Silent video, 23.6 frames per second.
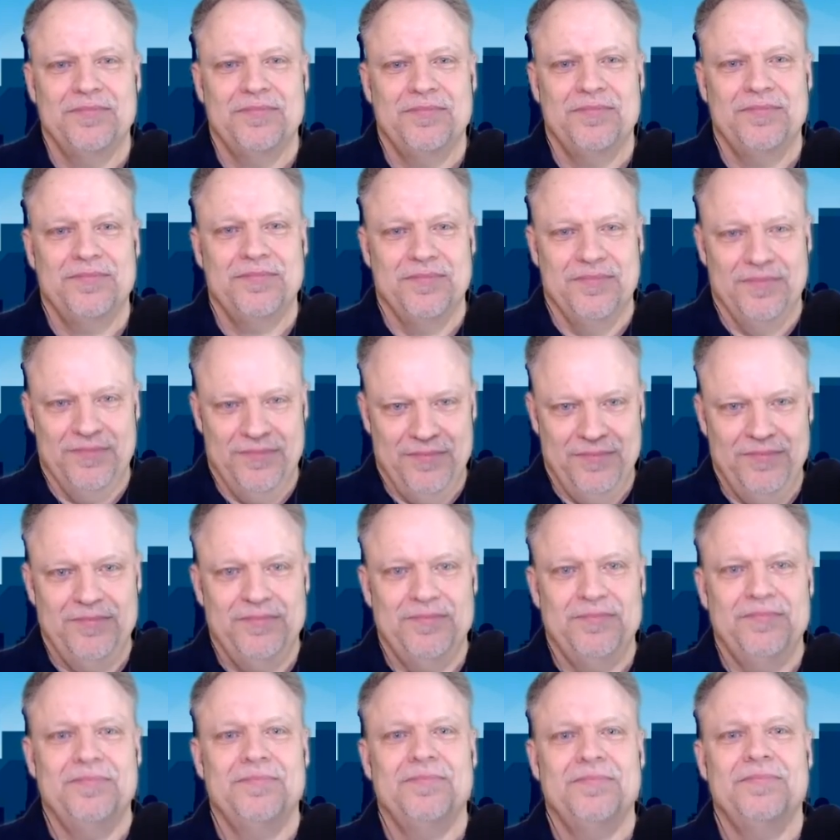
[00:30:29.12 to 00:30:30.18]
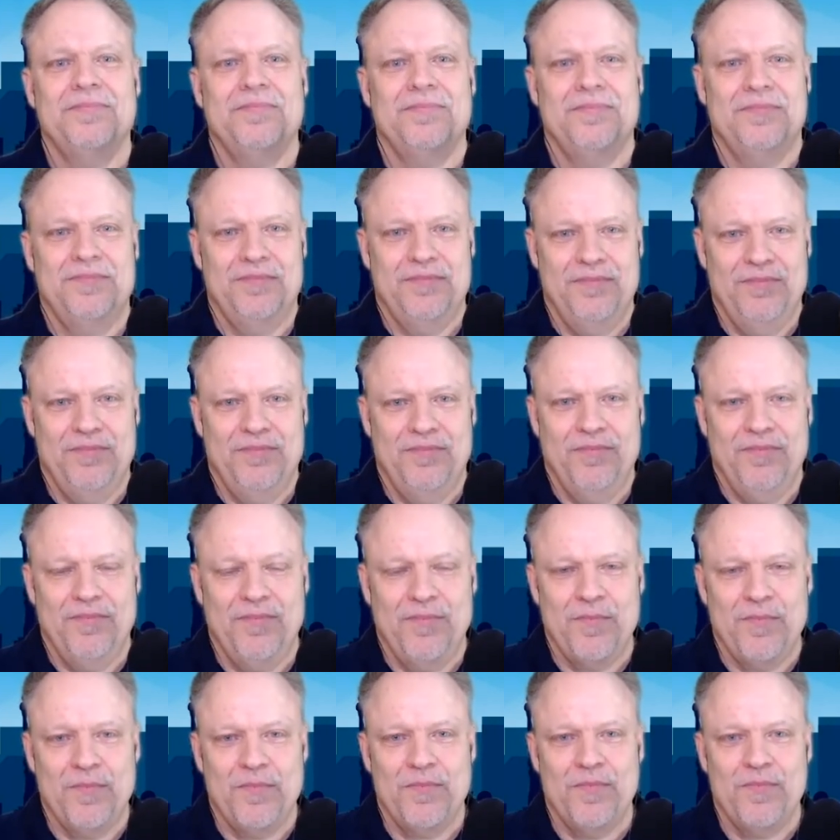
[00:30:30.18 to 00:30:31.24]

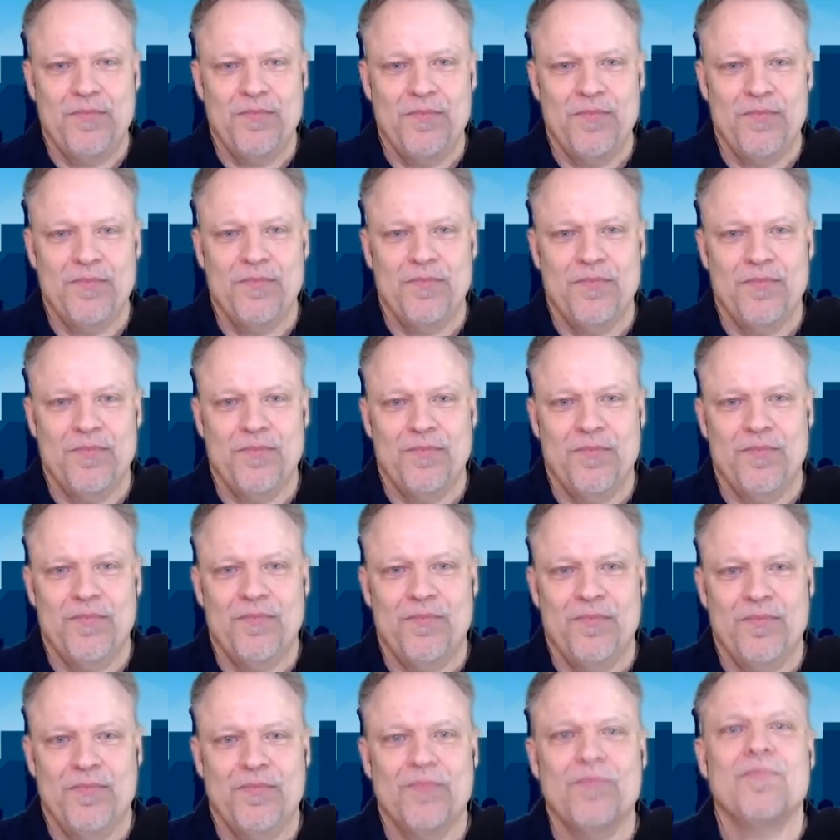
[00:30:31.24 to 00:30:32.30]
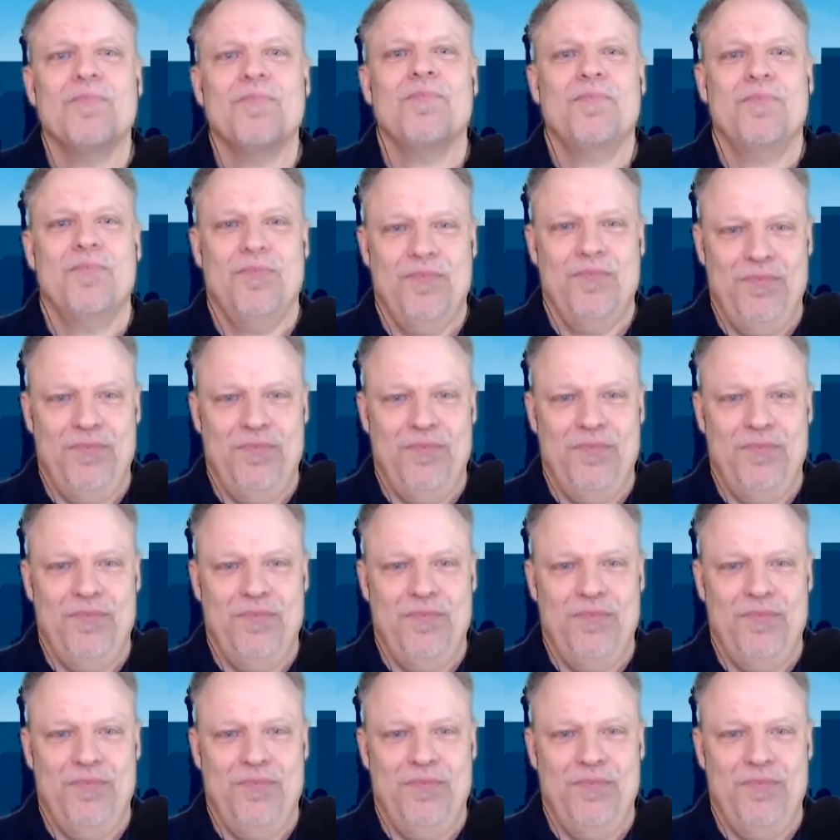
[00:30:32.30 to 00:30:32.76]
This person isn't speaking.